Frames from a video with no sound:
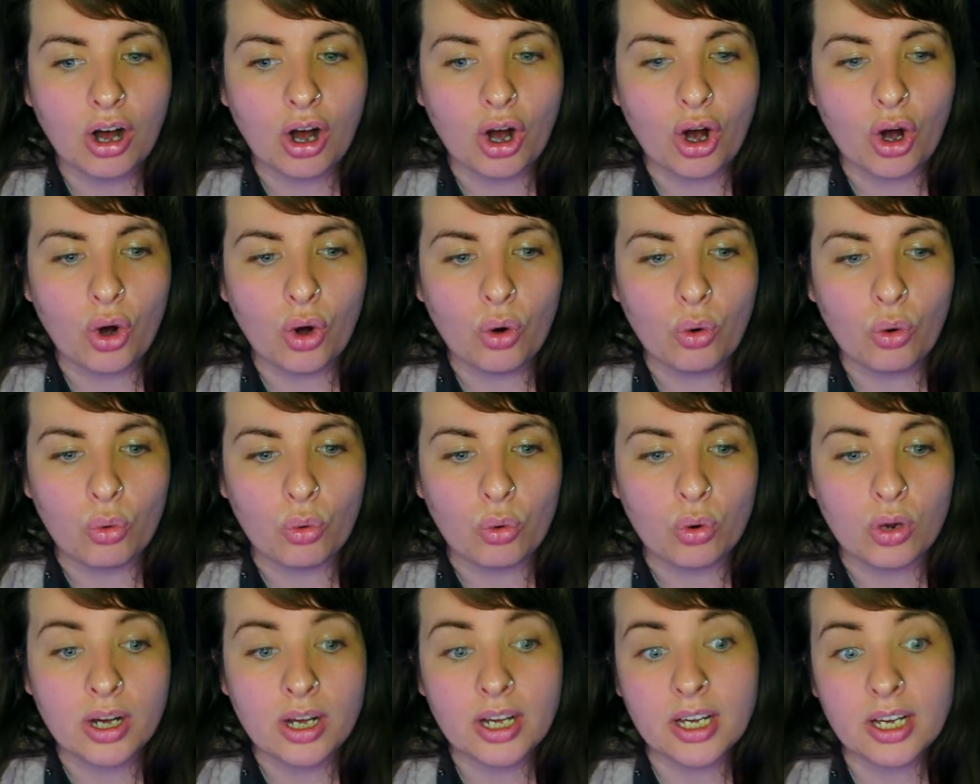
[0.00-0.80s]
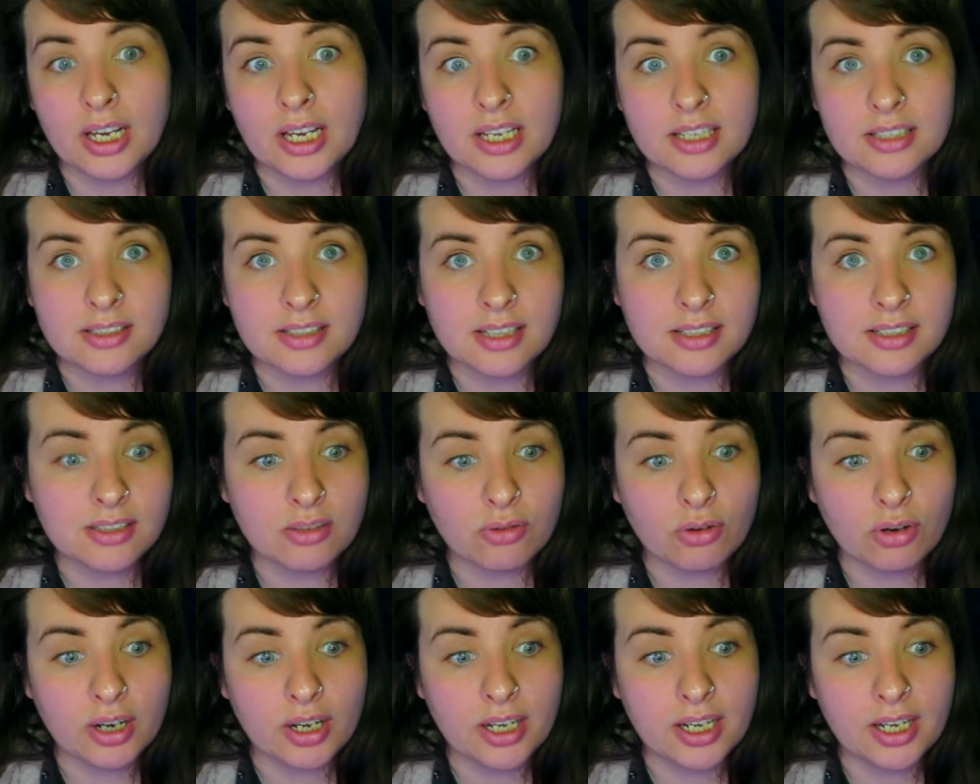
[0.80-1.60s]
Oh, he says it
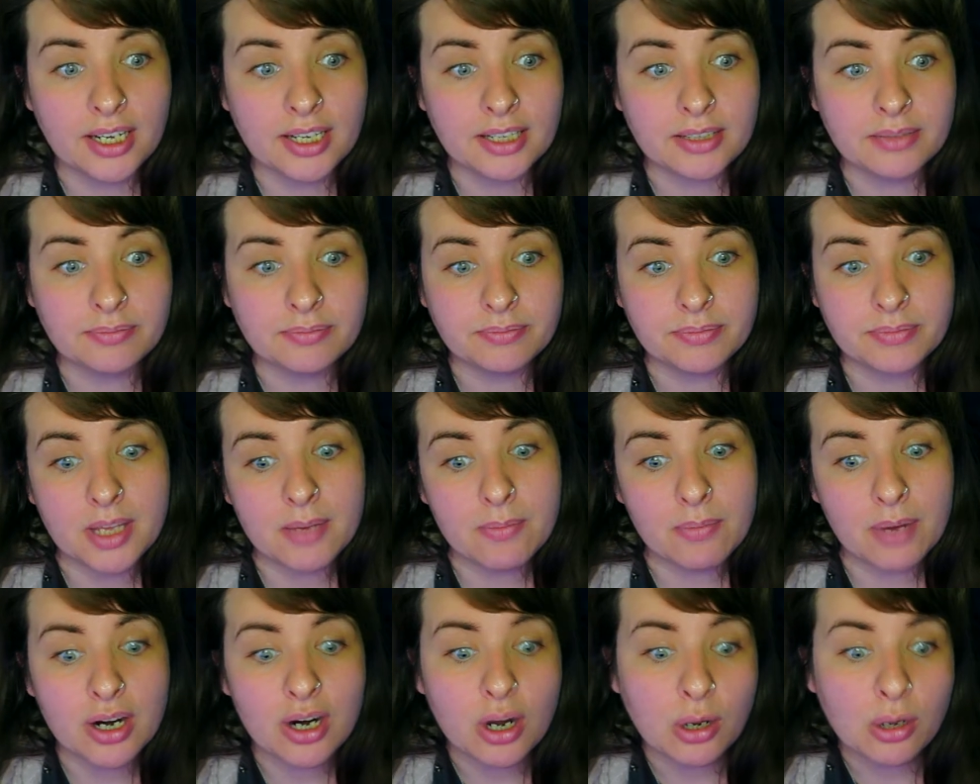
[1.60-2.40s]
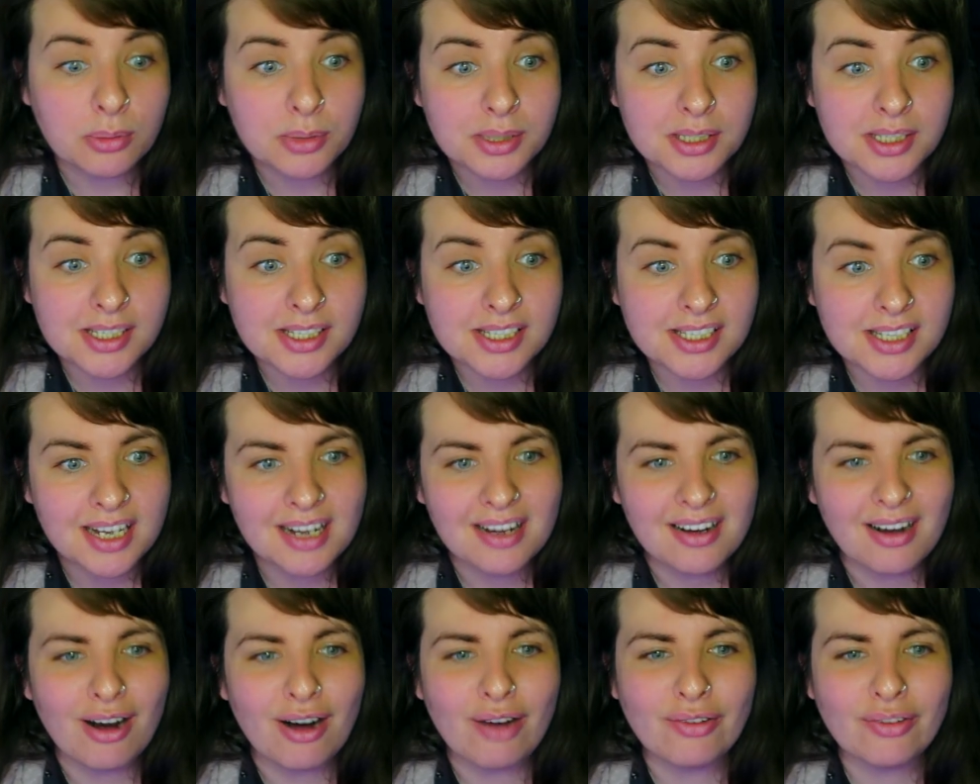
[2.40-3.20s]
right here in my notes.
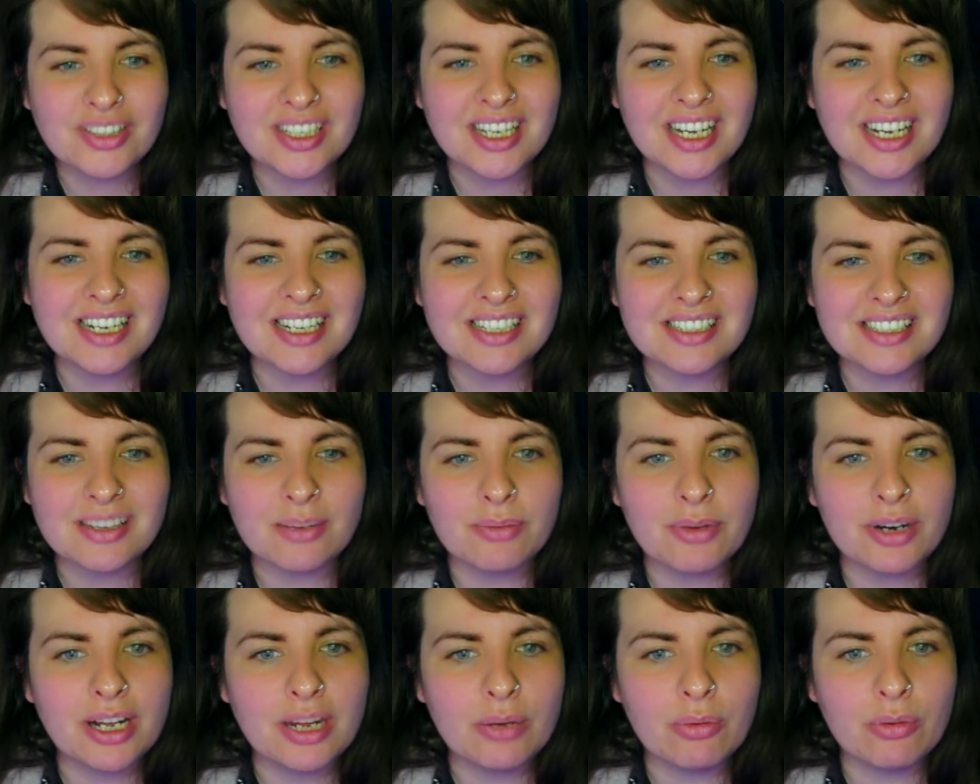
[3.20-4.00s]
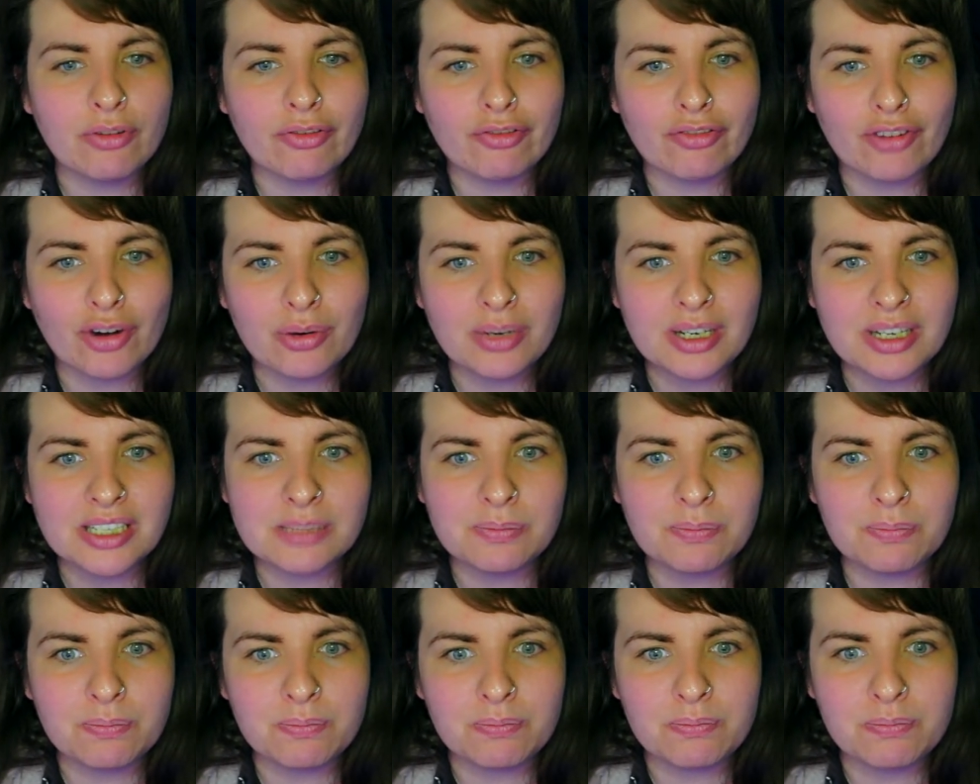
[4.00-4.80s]
After killing someone, he would throw his
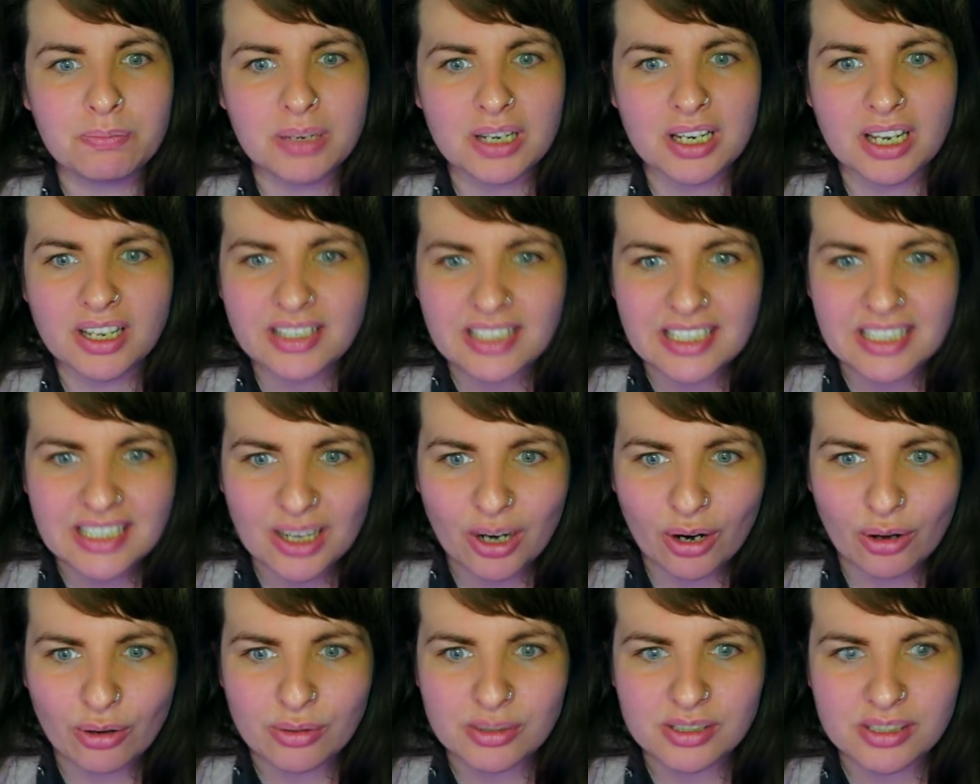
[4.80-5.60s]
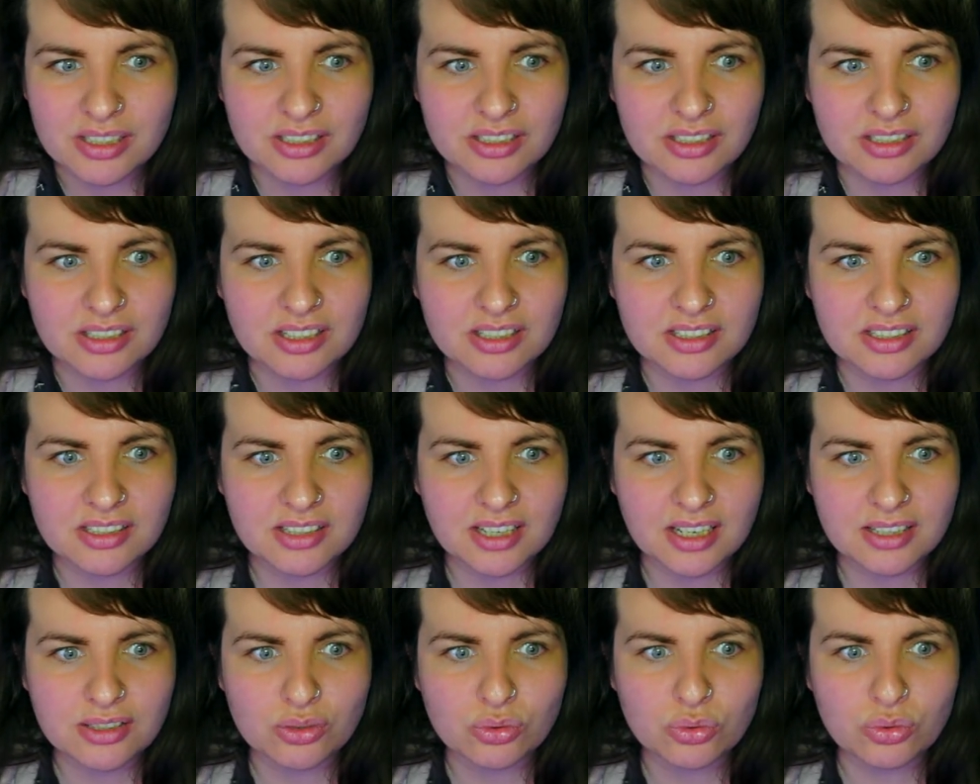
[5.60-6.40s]
bloody clothes into the
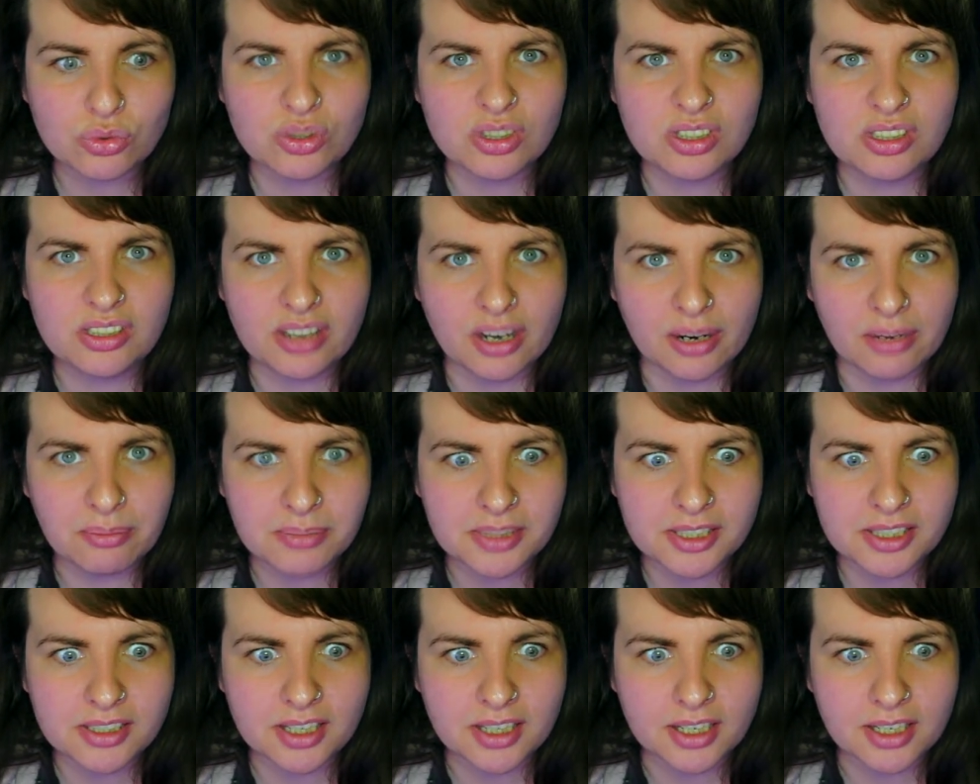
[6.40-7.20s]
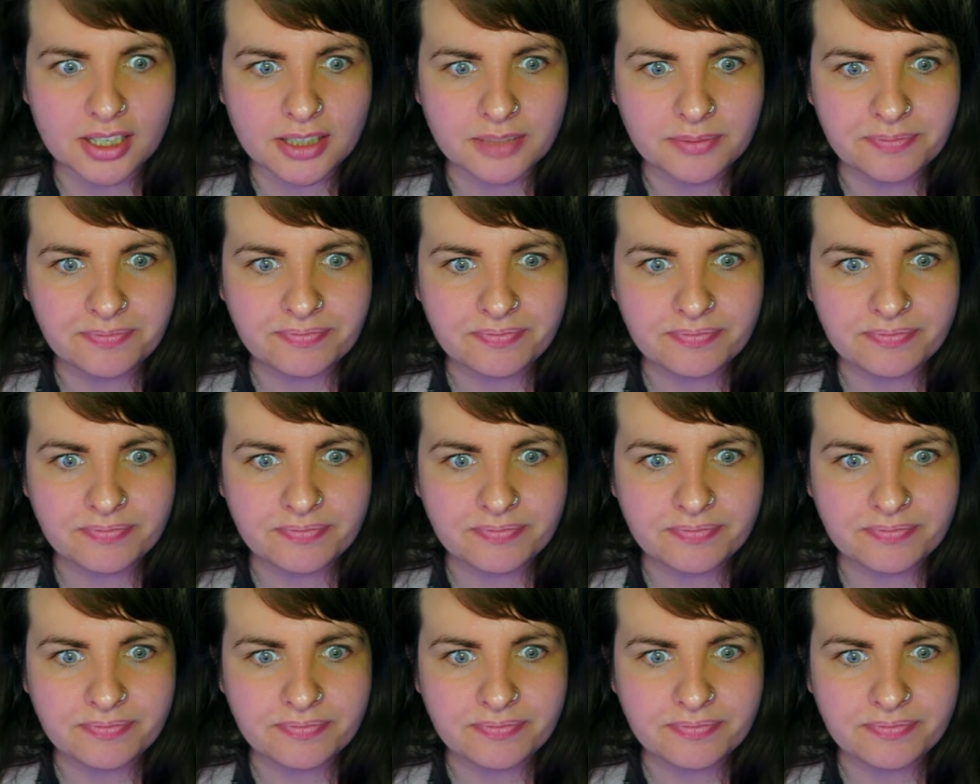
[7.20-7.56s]
Cecil's dumpster